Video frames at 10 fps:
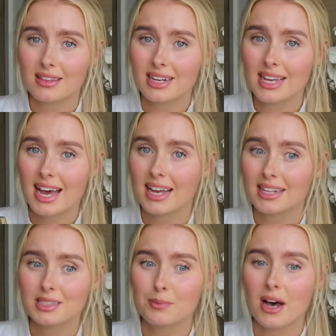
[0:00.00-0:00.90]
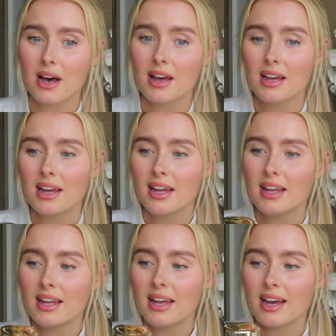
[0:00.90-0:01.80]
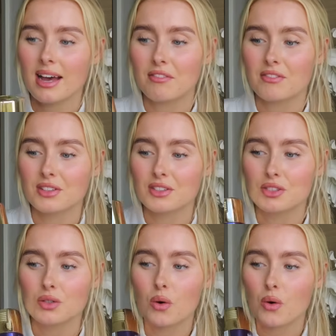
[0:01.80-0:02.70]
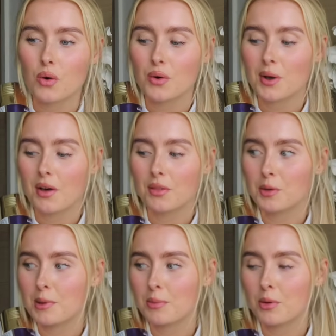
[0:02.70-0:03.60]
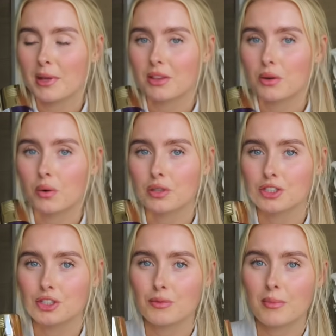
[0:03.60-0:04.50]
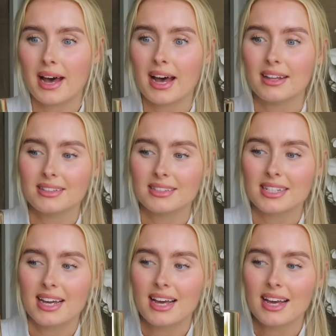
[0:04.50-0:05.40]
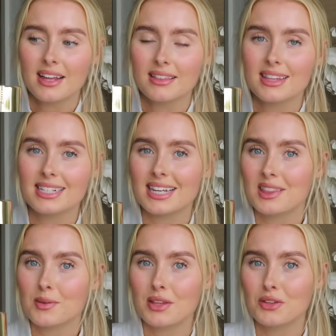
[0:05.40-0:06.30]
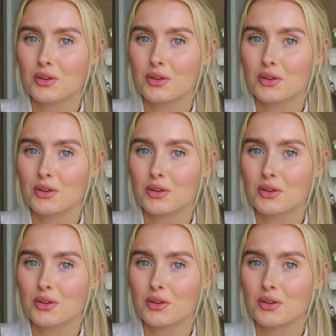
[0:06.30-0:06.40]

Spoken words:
3 cans, but I saw other people make the costume and they said they went